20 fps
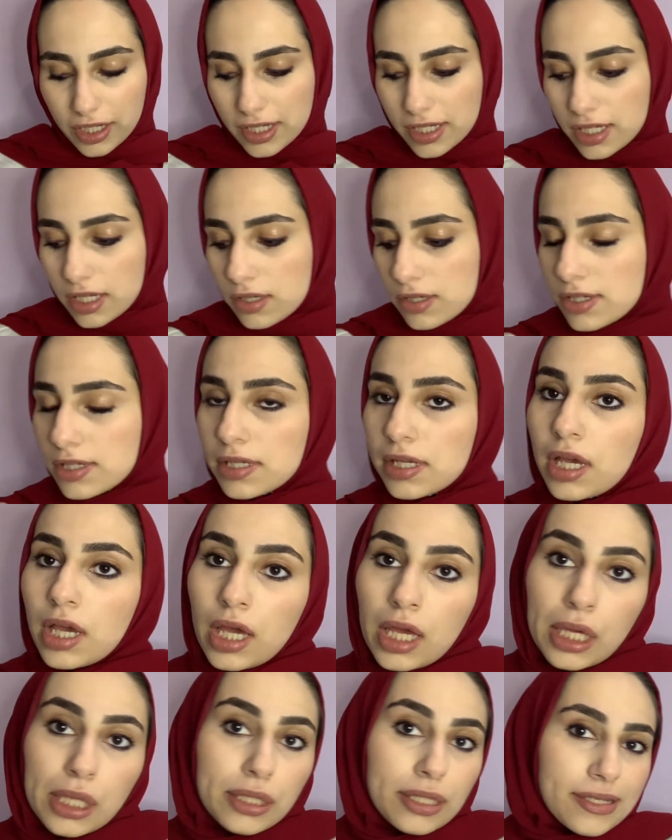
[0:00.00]
sales.
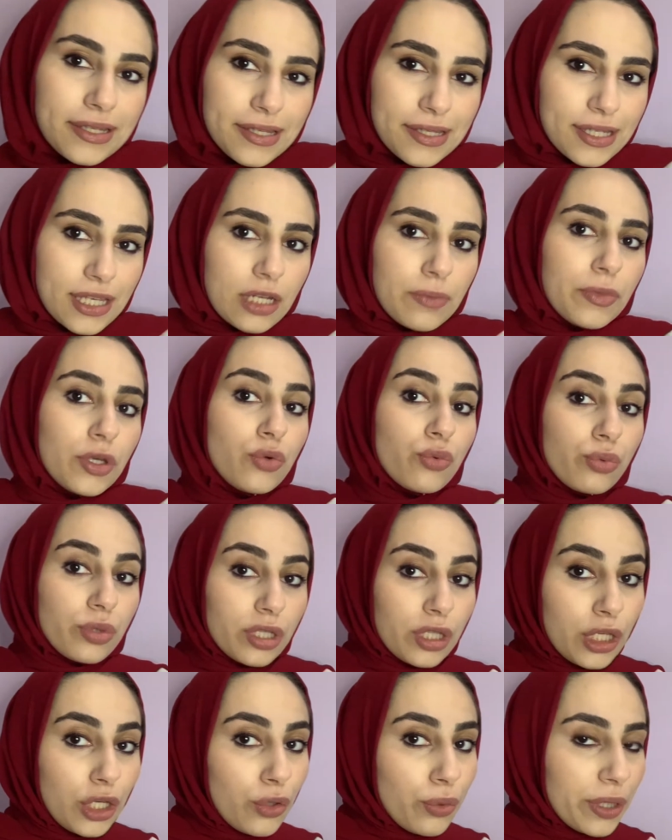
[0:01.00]
This is gonna be
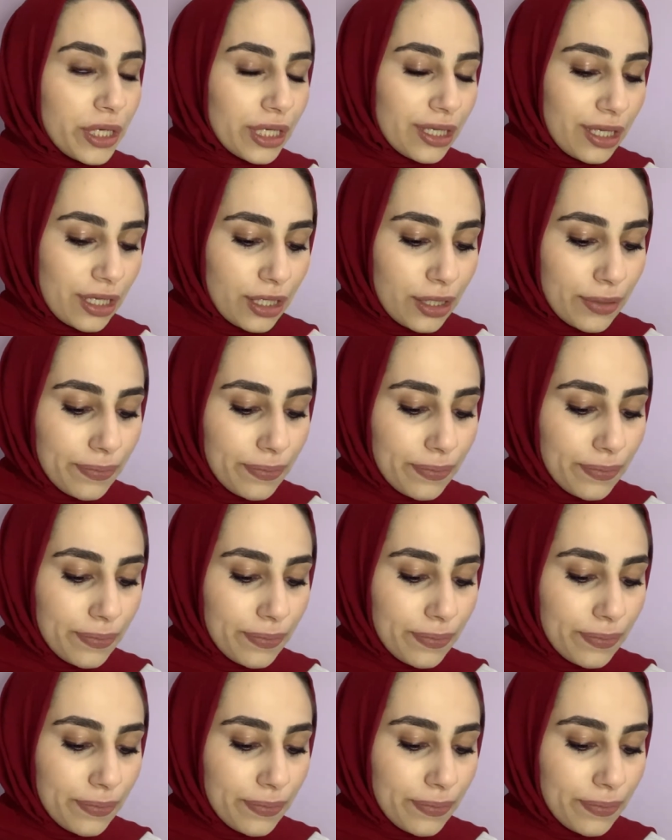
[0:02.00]
really quick.